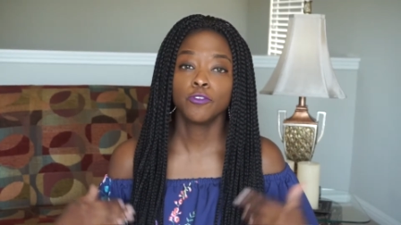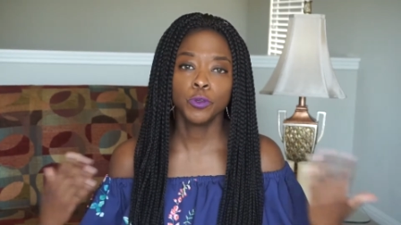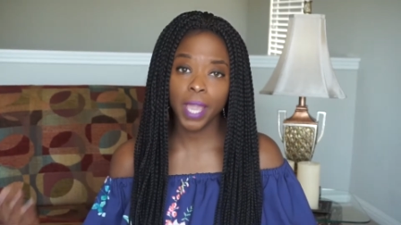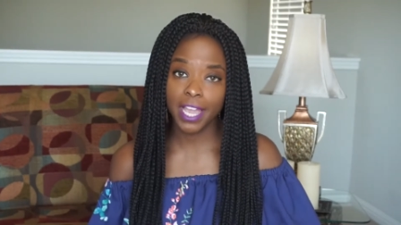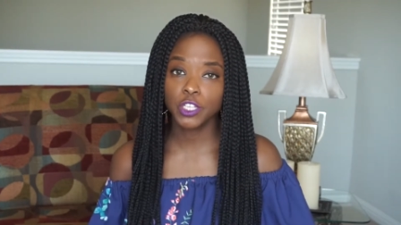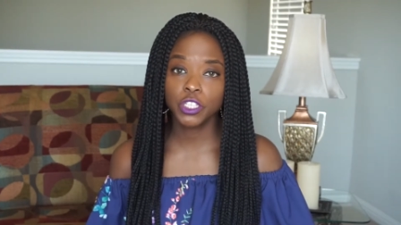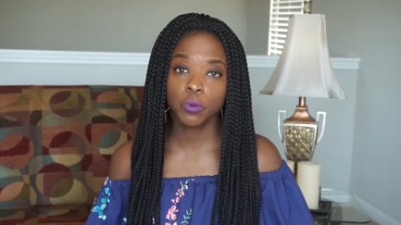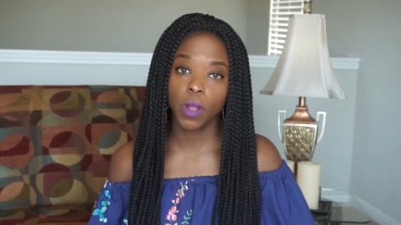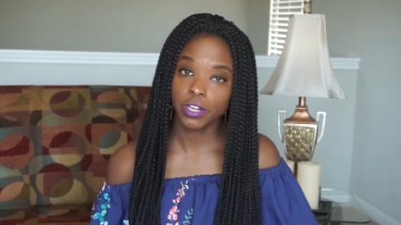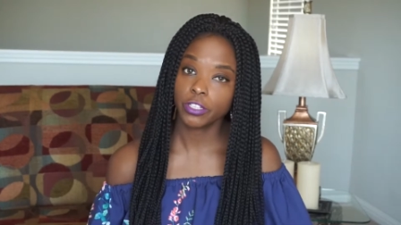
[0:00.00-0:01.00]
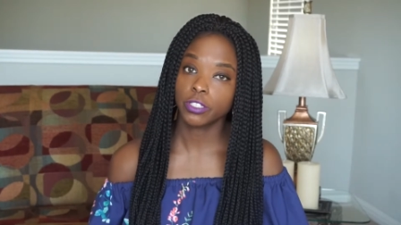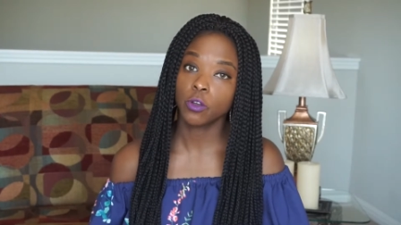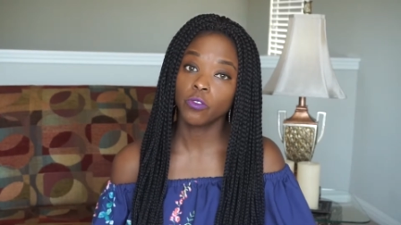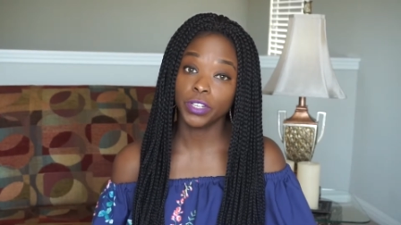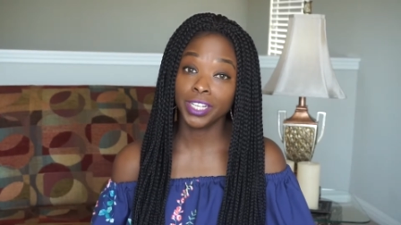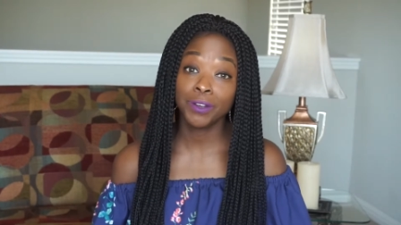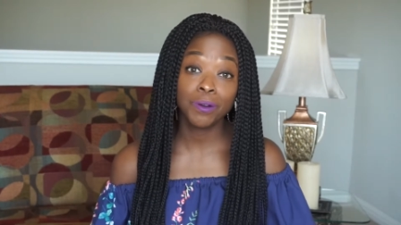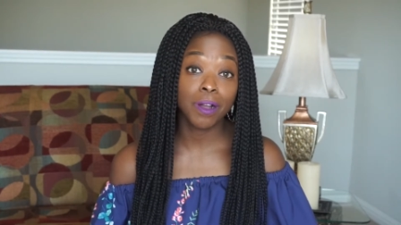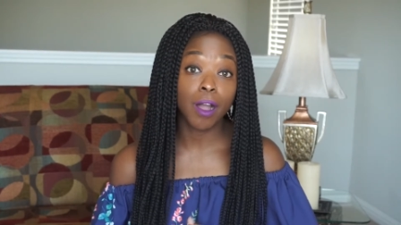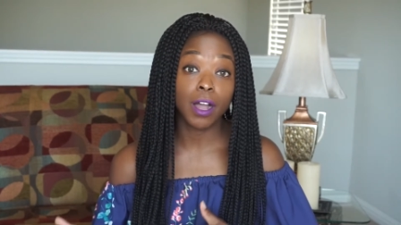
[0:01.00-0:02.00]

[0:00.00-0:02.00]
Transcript: If you actually watch this whole video,